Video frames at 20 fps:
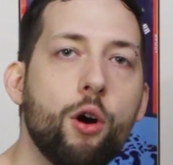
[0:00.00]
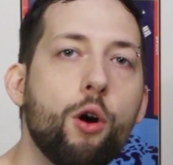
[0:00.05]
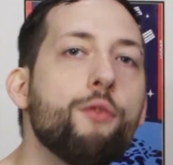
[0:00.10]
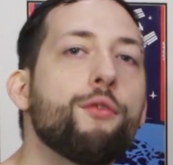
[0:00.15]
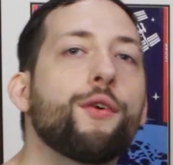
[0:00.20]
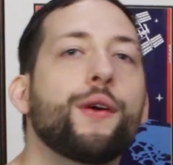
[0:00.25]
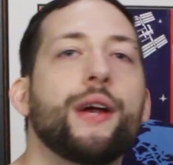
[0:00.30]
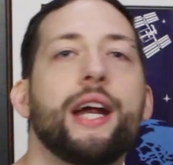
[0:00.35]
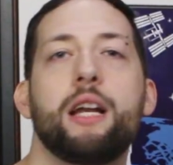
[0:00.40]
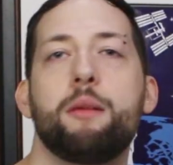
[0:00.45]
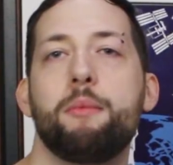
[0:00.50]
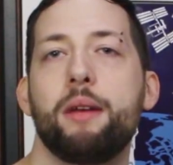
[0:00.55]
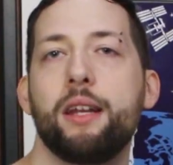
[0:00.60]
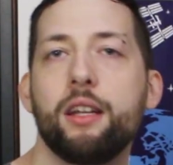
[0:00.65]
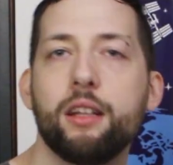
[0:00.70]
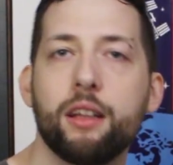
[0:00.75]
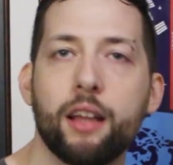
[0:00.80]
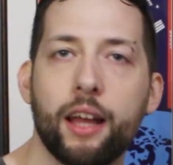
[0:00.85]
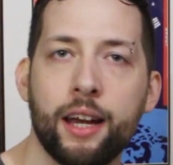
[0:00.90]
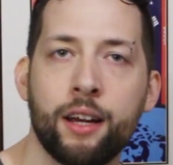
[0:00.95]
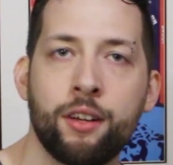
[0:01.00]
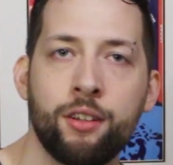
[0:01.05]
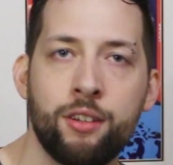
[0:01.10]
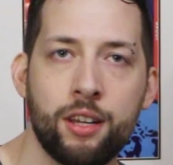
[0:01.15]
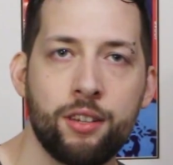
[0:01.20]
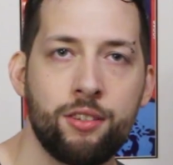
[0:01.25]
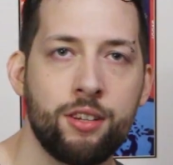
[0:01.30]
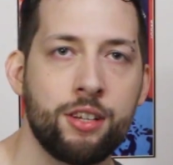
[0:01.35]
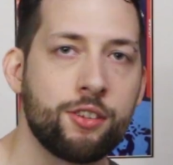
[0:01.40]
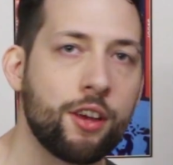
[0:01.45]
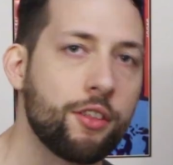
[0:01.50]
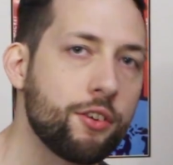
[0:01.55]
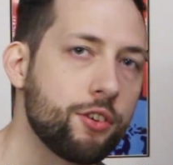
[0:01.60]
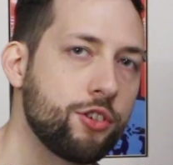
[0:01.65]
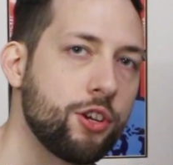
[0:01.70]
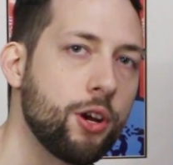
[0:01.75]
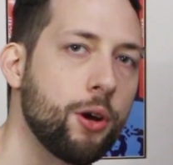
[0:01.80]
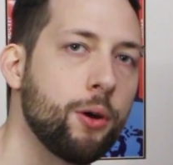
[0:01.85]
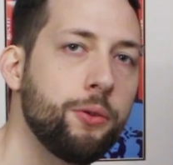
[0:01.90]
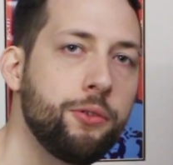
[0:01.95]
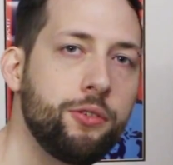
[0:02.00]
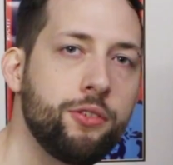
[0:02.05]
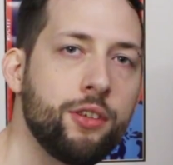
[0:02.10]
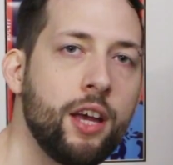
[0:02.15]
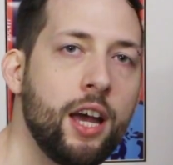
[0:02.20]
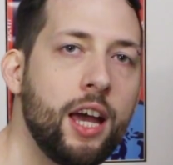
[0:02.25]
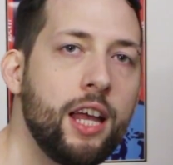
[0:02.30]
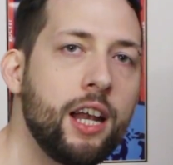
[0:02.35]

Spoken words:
over-animated like Disney's other shows,